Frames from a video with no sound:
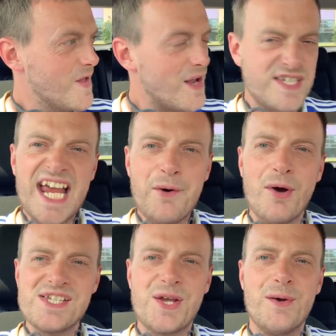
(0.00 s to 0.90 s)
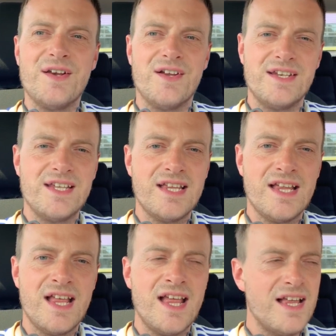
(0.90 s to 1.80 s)
I tell you what's going on.
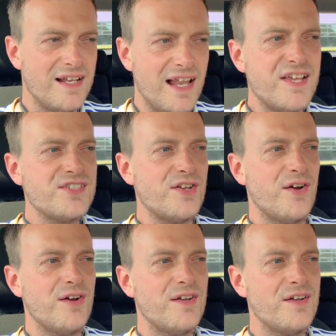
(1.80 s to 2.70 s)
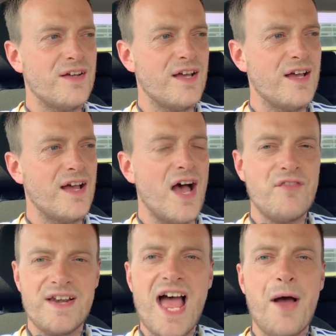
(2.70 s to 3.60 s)
Leicester have
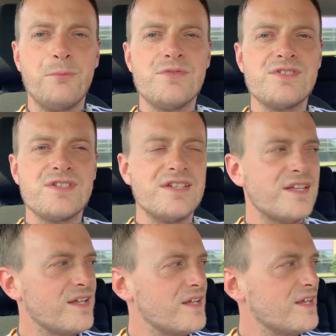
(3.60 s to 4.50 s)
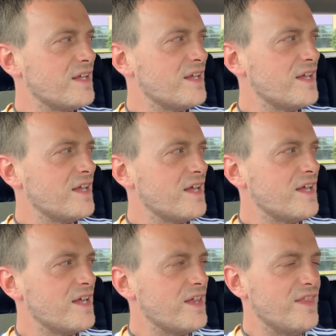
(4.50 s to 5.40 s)
announced
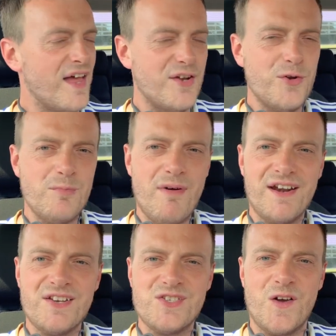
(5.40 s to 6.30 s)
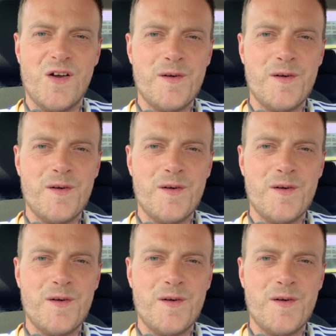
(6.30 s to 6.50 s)
their new manager.